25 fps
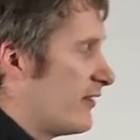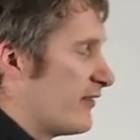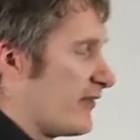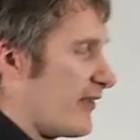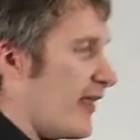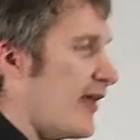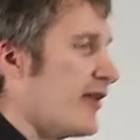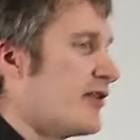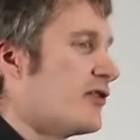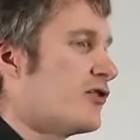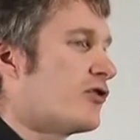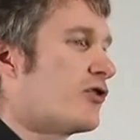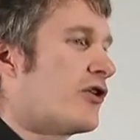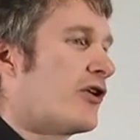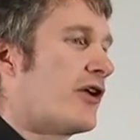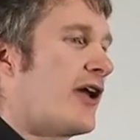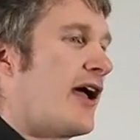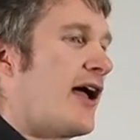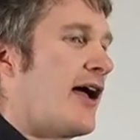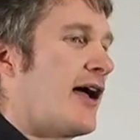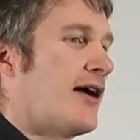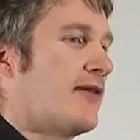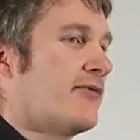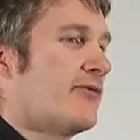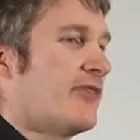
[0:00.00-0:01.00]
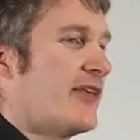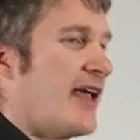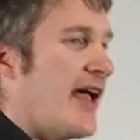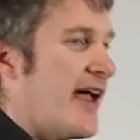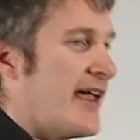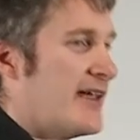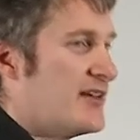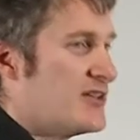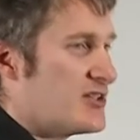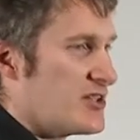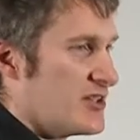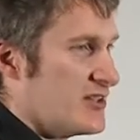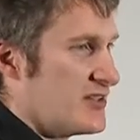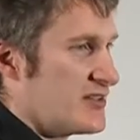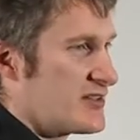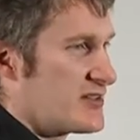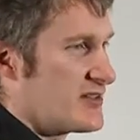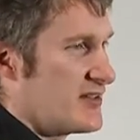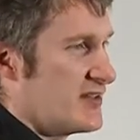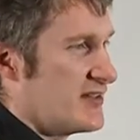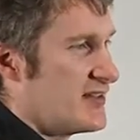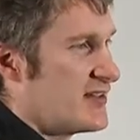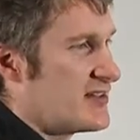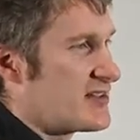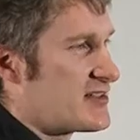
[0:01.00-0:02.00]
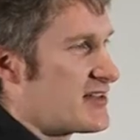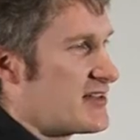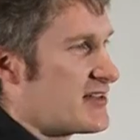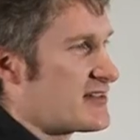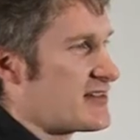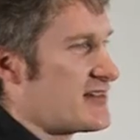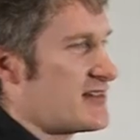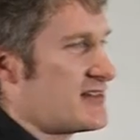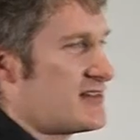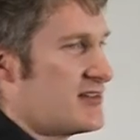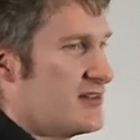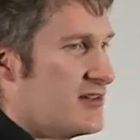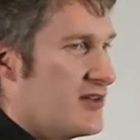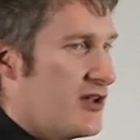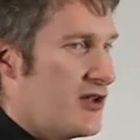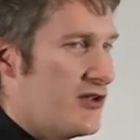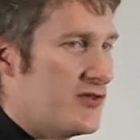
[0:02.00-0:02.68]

Then you're going to have the agent, the digital assistant